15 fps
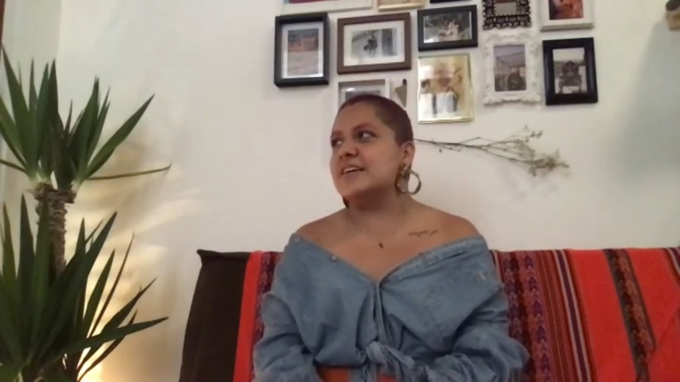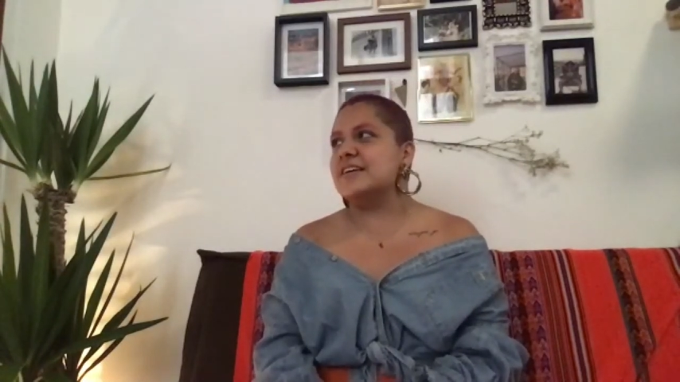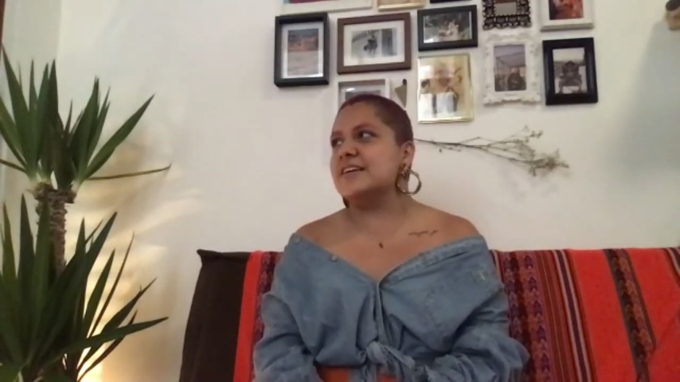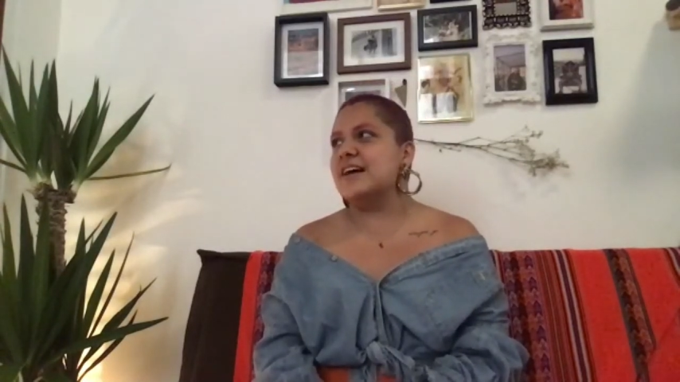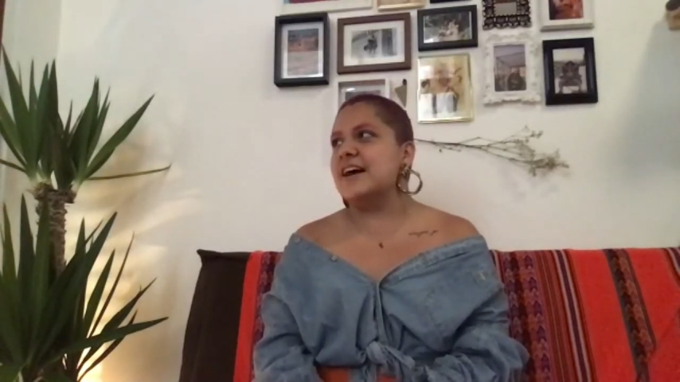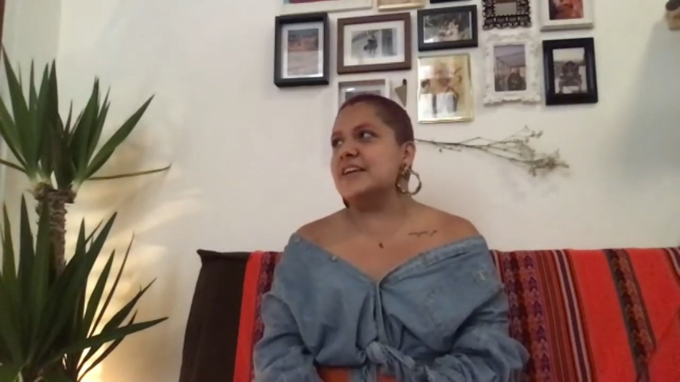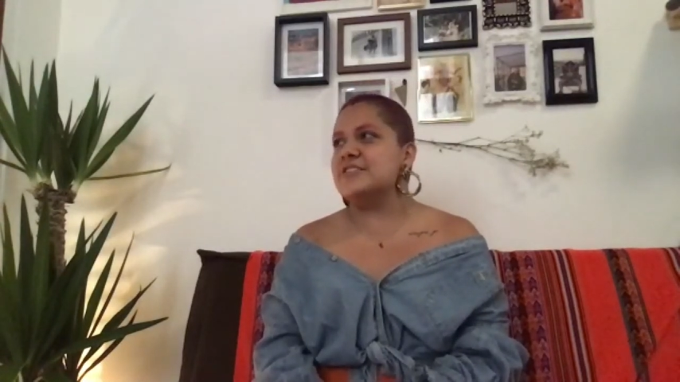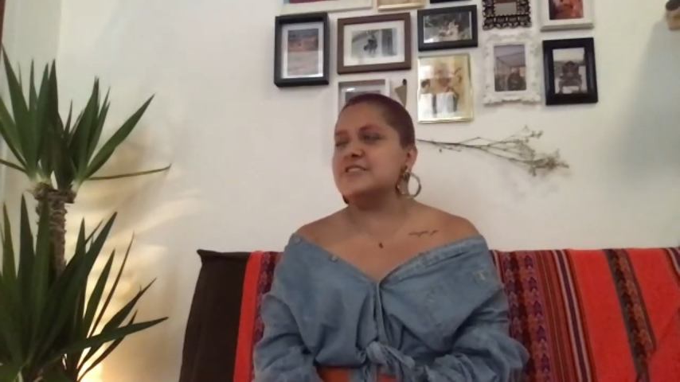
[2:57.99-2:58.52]

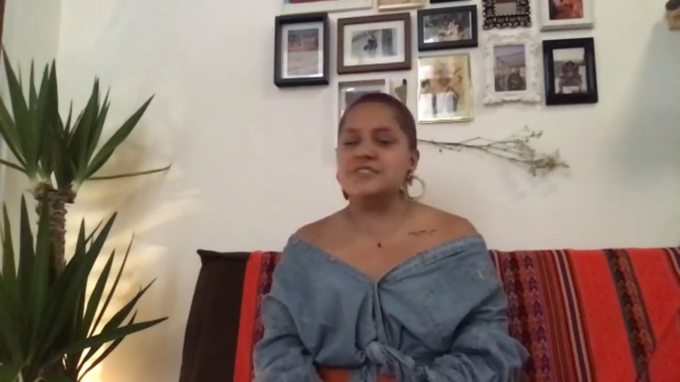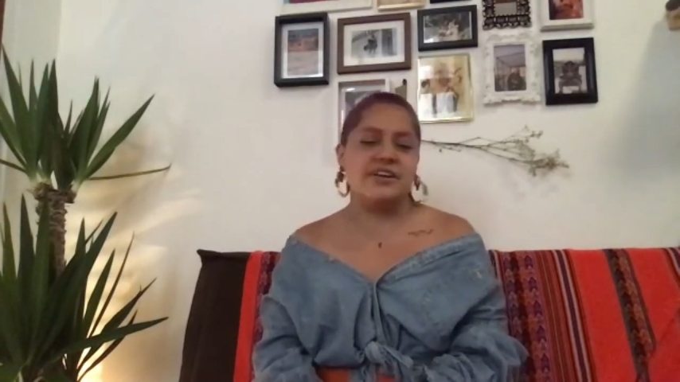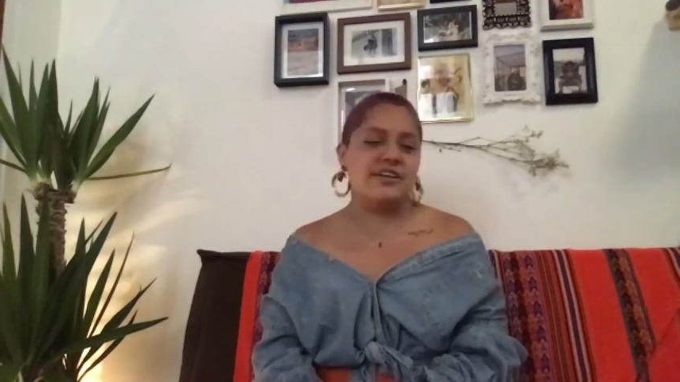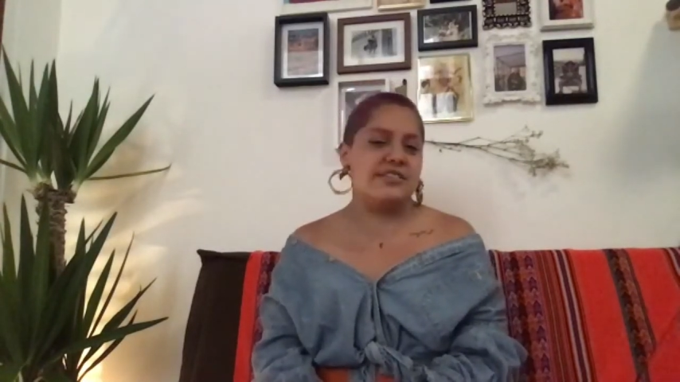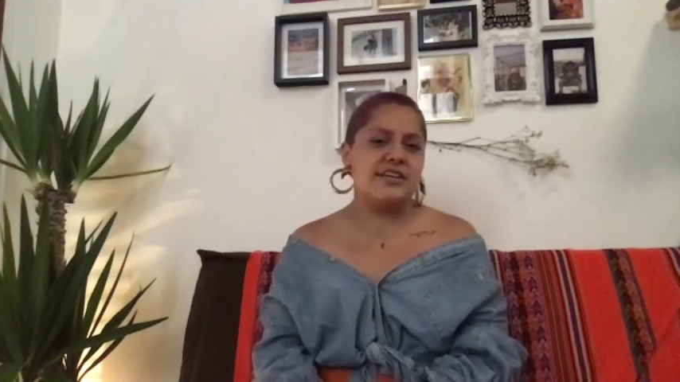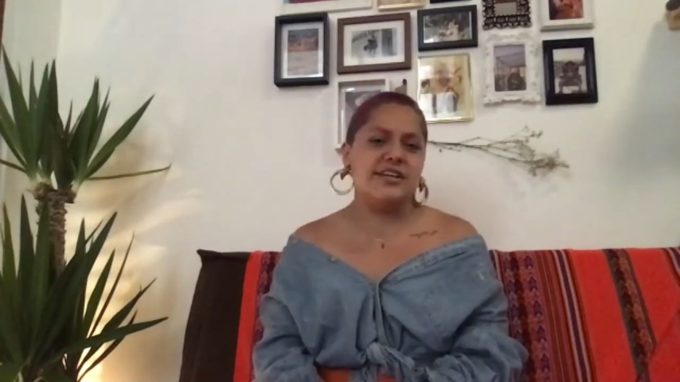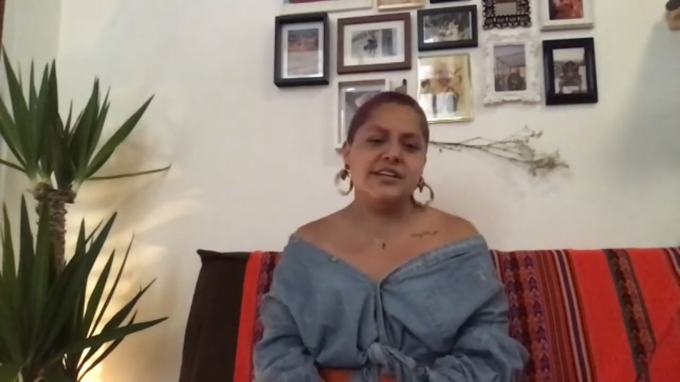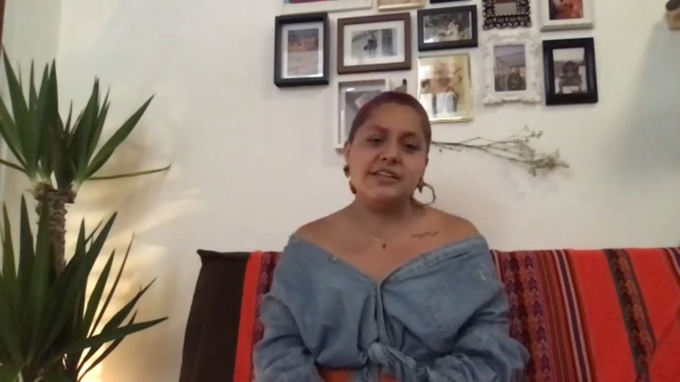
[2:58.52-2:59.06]
I just started
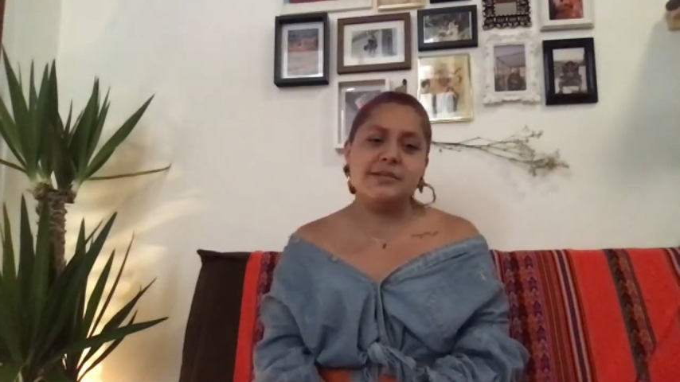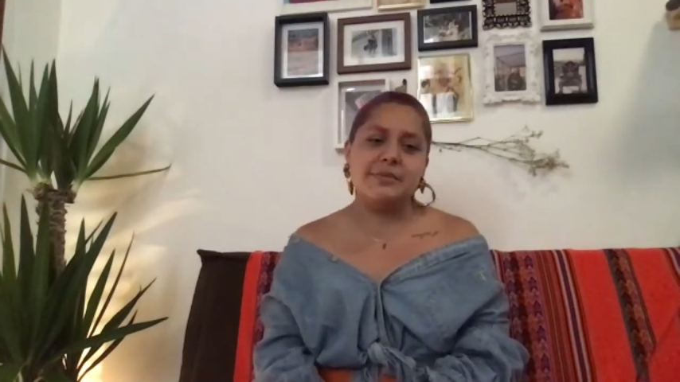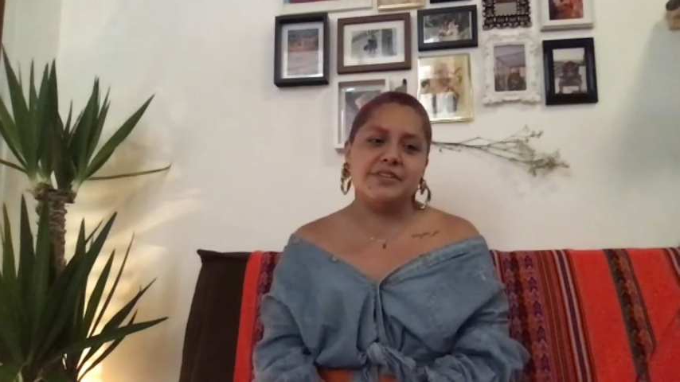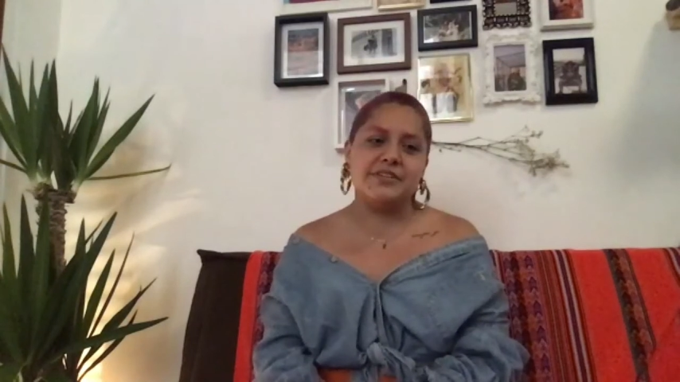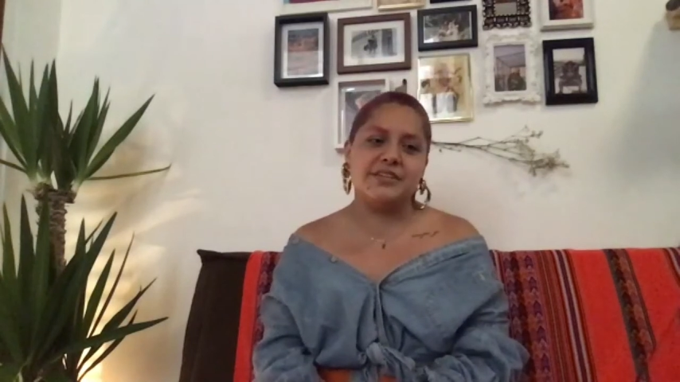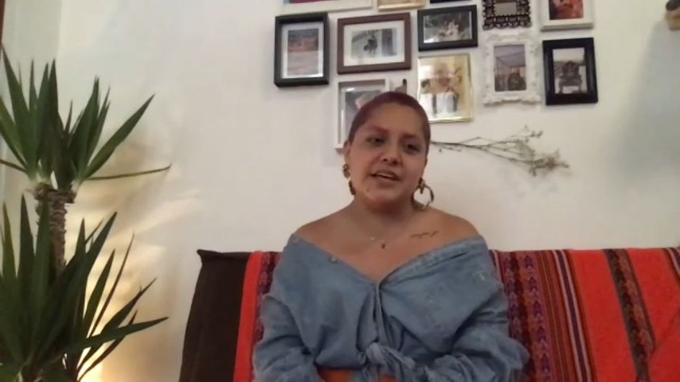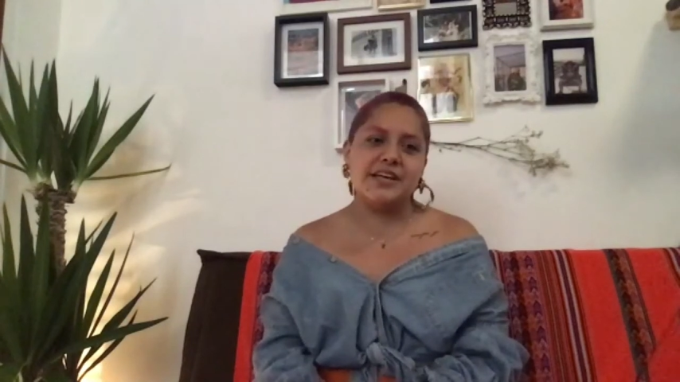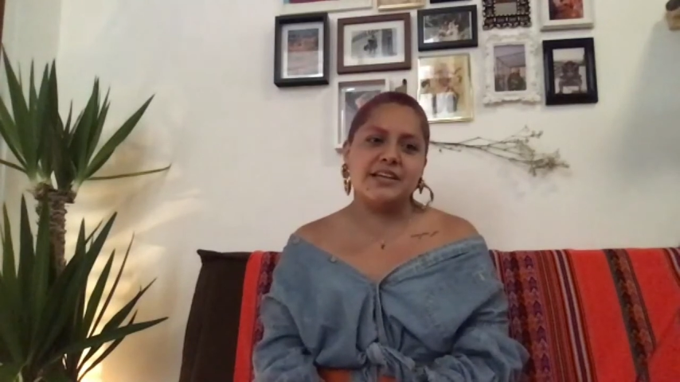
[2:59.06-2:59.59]
thinking about
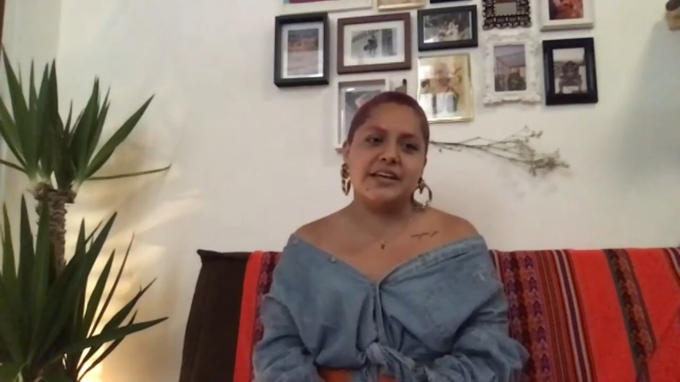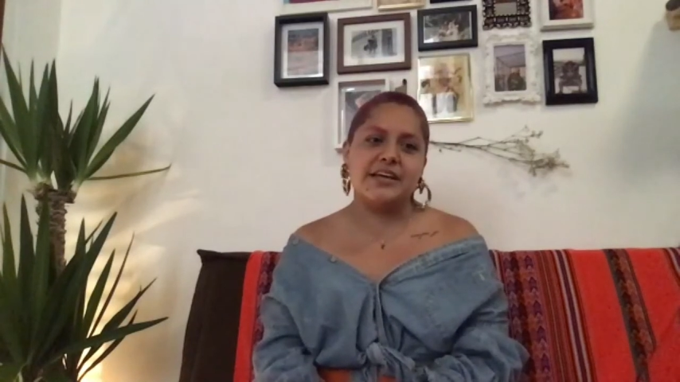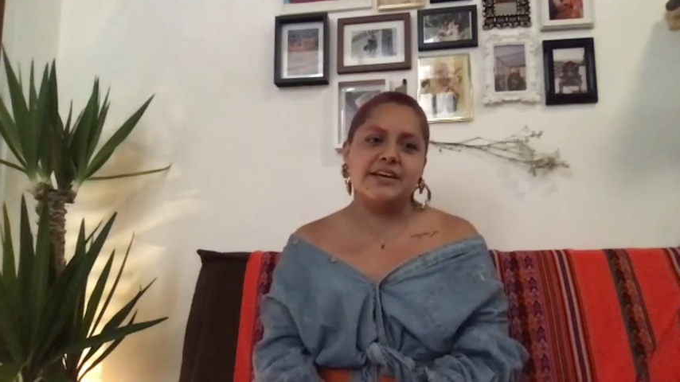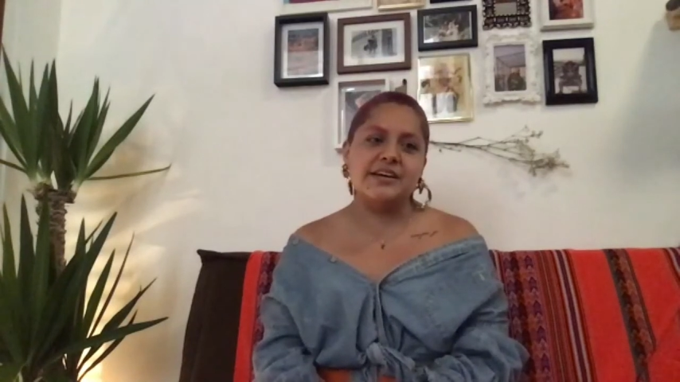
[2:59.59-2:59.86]
that, like